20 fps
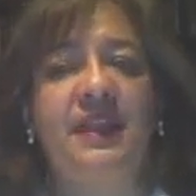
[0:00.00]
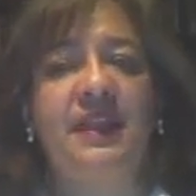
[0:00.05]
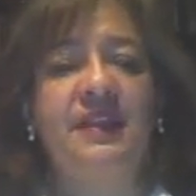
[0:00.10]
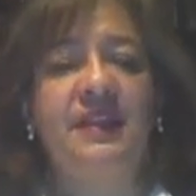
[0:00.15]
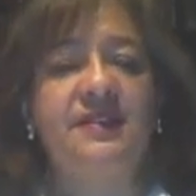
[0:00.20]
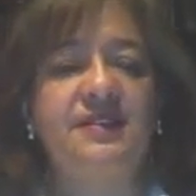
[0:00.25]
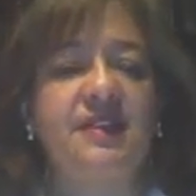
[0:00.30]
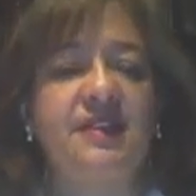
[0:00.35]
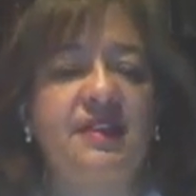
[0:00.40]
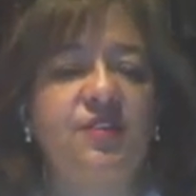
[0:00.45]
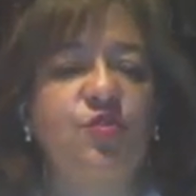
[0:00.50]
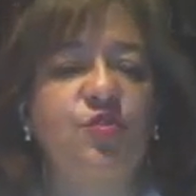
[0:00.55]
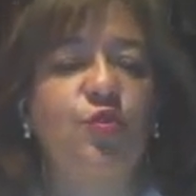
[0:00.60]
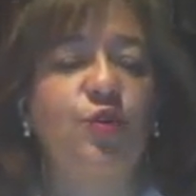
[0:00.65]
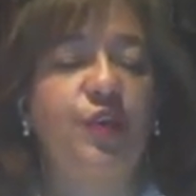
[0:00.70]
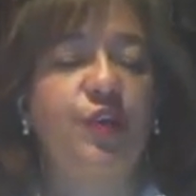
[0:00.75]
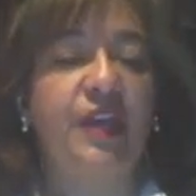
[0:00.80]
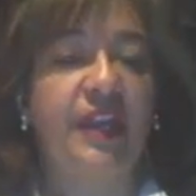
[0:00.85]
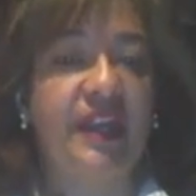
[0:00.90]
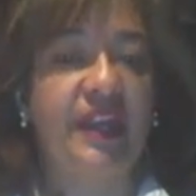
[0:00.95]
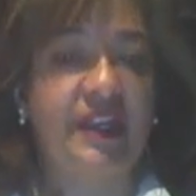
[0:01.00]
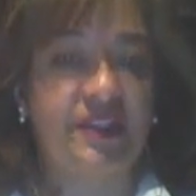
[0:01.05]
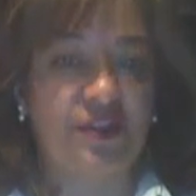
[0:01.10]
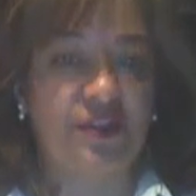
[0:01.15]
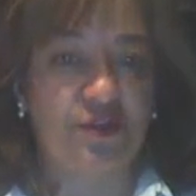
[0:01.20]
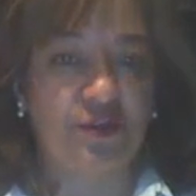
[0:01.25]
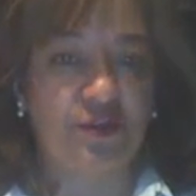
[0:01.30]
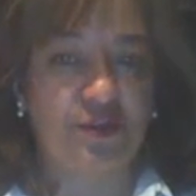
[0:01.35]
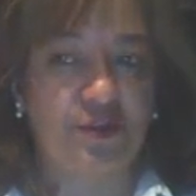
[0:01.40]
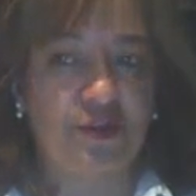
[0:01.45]
let's say, to organize
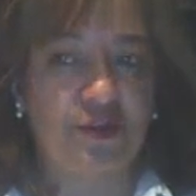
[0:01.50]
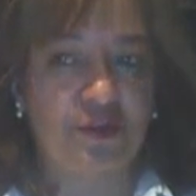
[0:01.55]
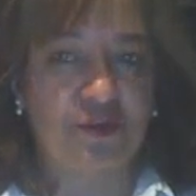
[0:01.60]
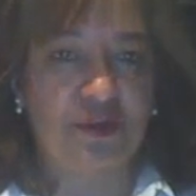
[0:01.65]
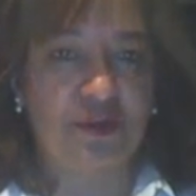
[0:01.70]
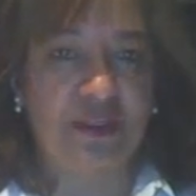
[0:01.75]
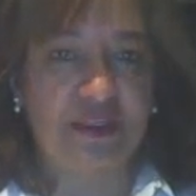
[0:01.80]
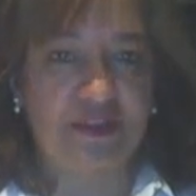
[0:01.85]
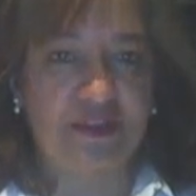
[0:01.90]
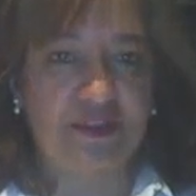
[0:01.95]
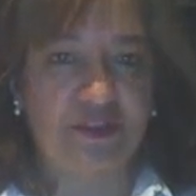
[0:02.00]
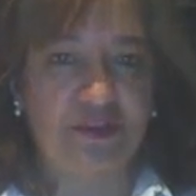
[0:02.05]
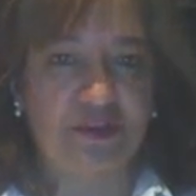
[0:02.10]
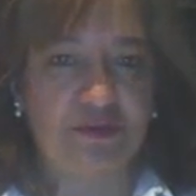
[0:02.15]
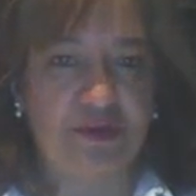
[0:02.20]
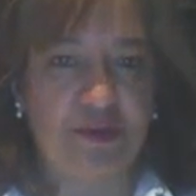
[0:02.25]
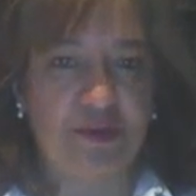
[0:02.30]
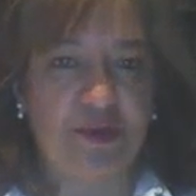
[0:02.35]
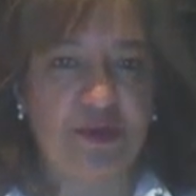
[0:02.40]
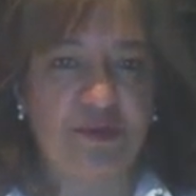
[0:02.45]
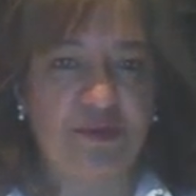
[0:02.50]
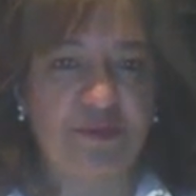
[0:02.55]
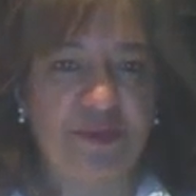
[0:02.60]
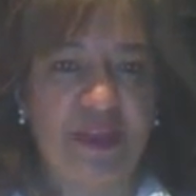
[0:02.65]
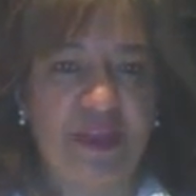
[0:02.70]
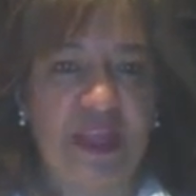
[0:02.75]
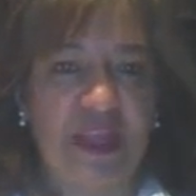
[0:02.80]
your literature review.